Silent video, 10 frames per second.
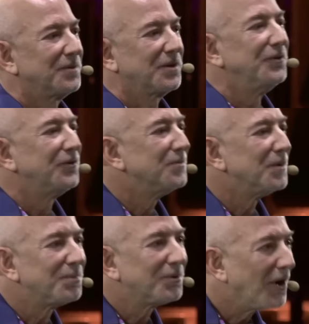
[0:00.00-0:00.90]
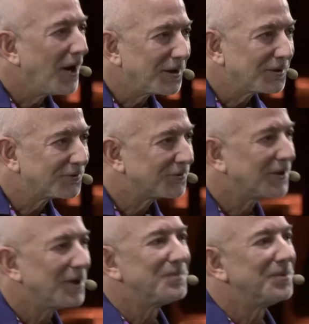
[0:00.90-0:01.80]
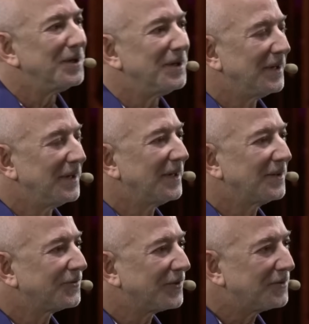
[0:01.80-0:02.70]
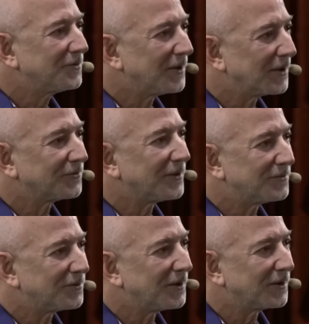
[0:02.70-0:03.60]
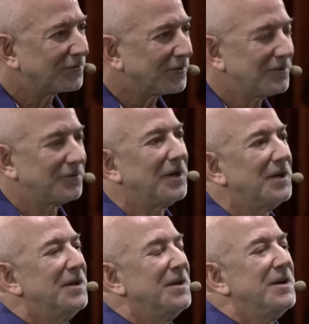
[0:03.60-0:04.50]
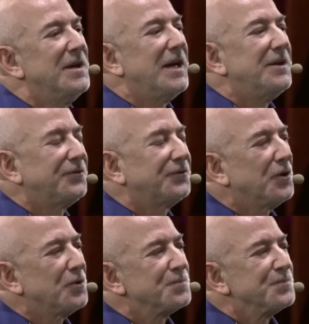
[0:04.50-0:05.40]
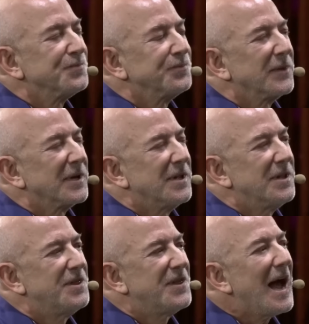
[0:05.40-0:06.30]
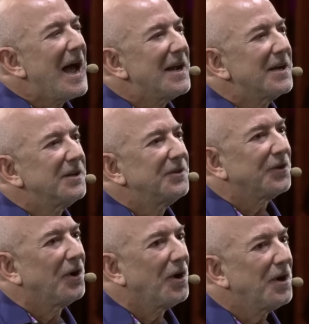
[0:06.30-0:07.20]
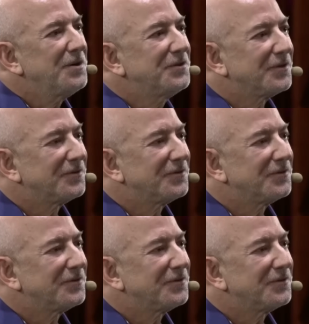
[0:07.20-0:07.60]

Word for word: consumer products company, et cetera, et cetera, et cetera. And so that is hard to